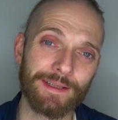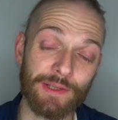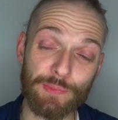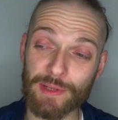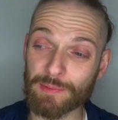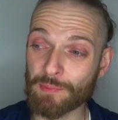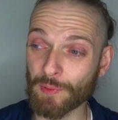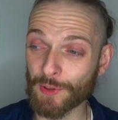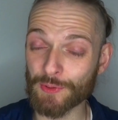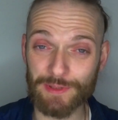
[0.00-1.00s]
The baby
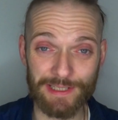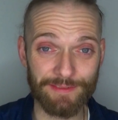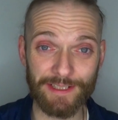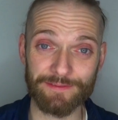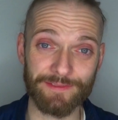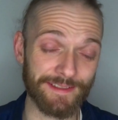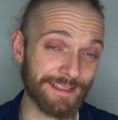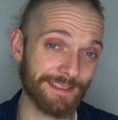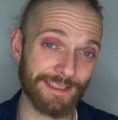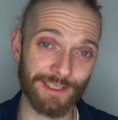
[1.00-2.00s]
boy was living at
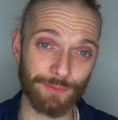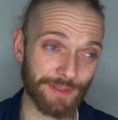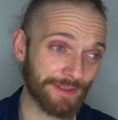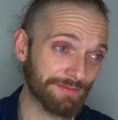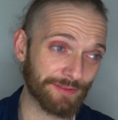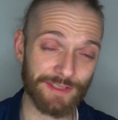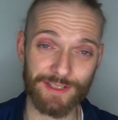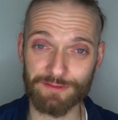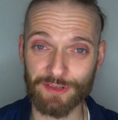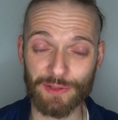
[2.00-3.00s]
Featherstail with different
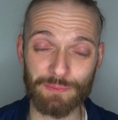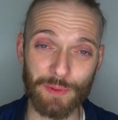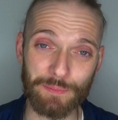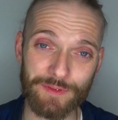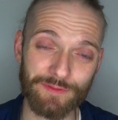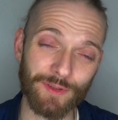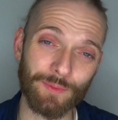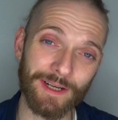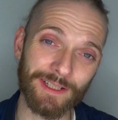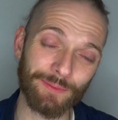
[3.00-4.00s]
surrogate mums for a
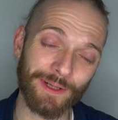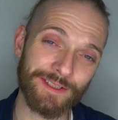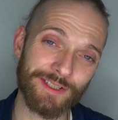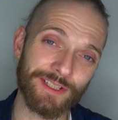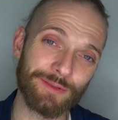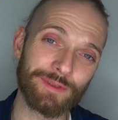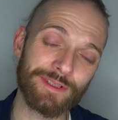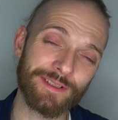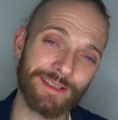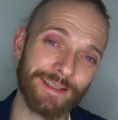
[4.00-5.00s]
while whilst she
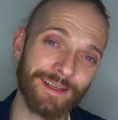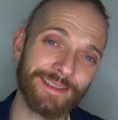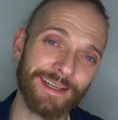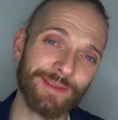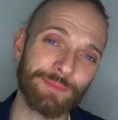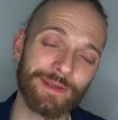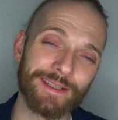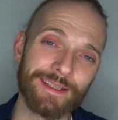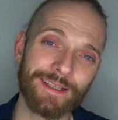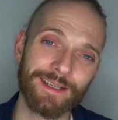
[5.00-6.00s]
was in her
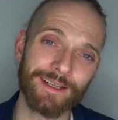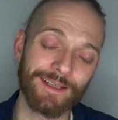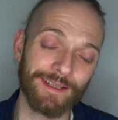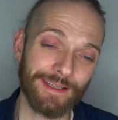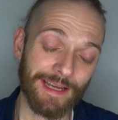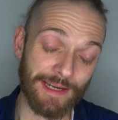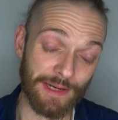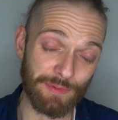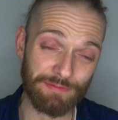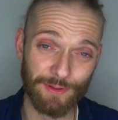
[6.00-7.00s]
deathbed.
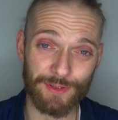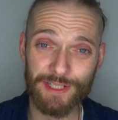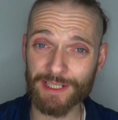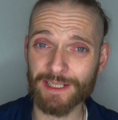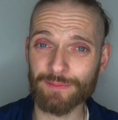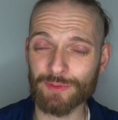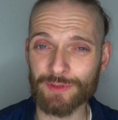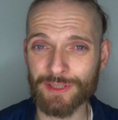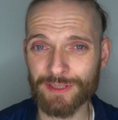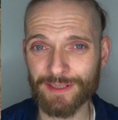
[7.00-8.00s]
And before she came to
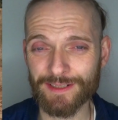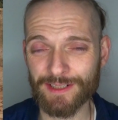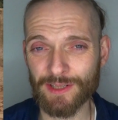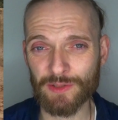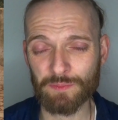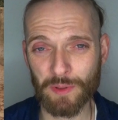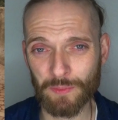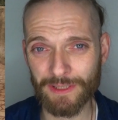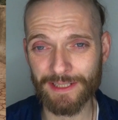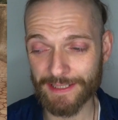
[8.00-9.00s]
us, this
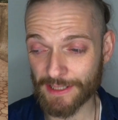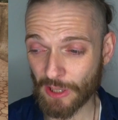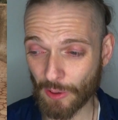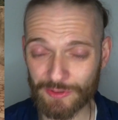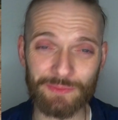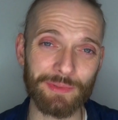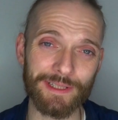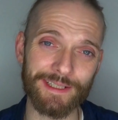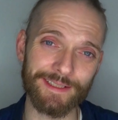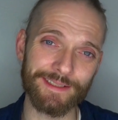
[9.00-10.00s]
poor lady
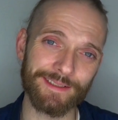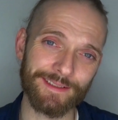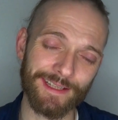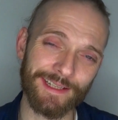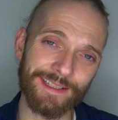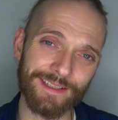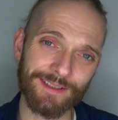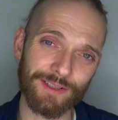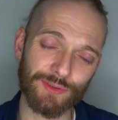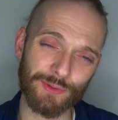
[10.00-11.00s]
contemplated killing
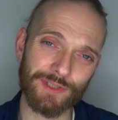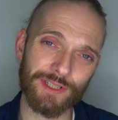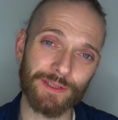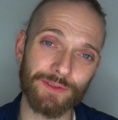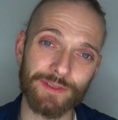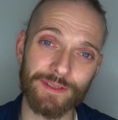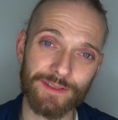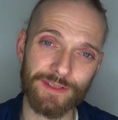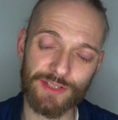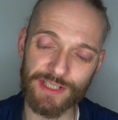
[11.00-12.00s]
her own children
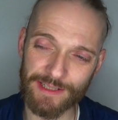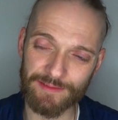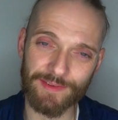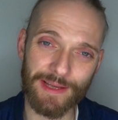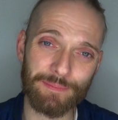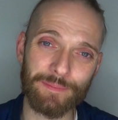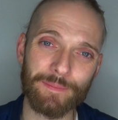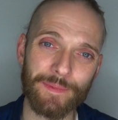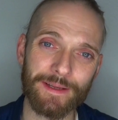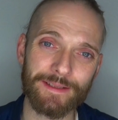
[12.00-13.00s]
to save them
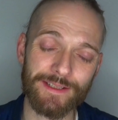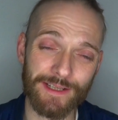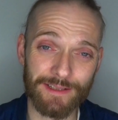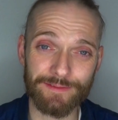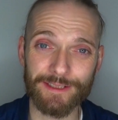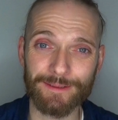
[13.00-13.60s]
starving.